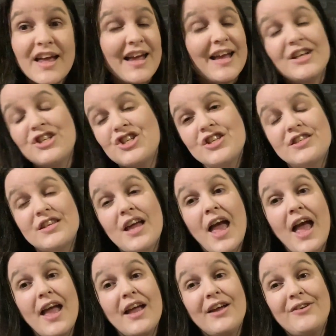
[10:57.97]
It's just
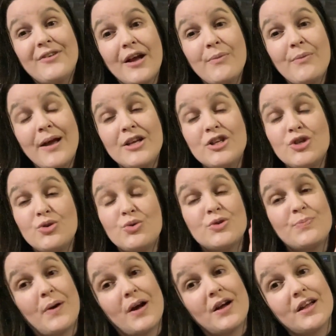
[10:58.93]
a great way to
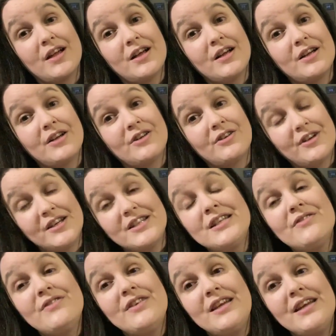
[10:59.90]
spark
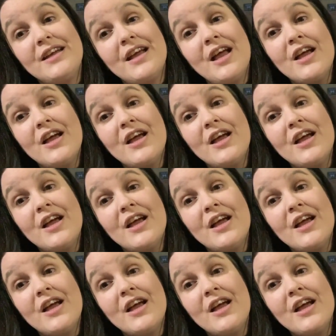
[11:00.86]
creativity,